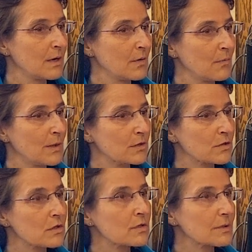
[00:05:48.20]
went
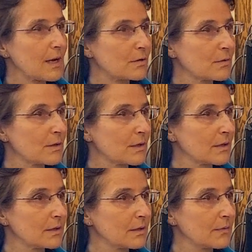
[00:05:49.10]
just
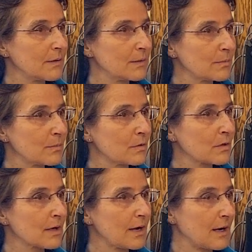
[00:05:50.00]
downhill even
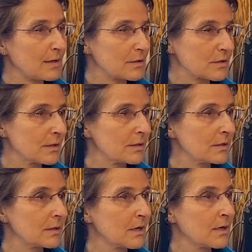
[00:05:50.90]
more. I, I
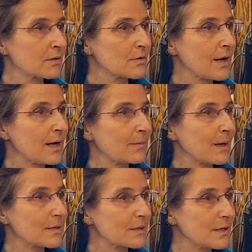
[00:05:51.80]
still dragged
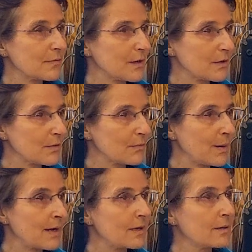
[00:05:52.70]
myself out of
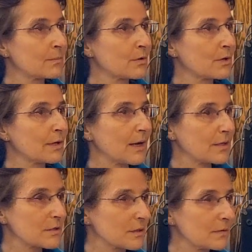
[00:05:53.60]
bed in the morning. I
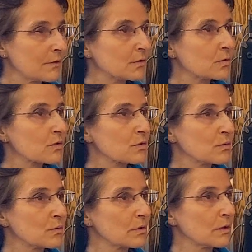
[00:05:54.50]
still went to
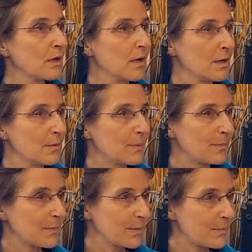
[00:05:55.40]
school,
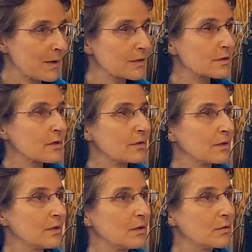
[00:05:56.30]
but my marks
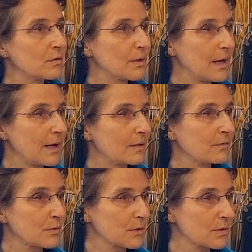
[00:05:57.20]
continued to get
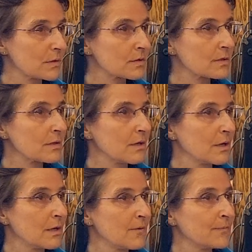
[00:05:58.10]
worse.
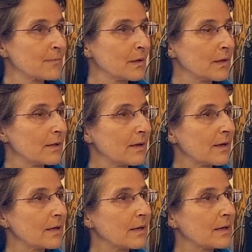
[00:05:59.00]
And then
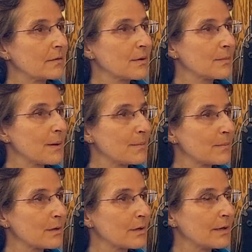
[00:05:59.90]
I can
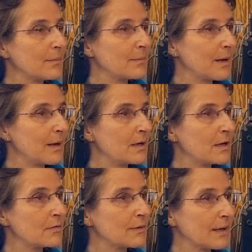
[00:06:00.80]
remember in May
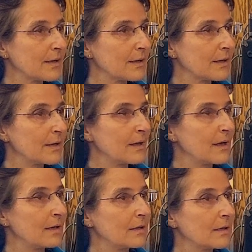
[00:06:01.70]
of 1988,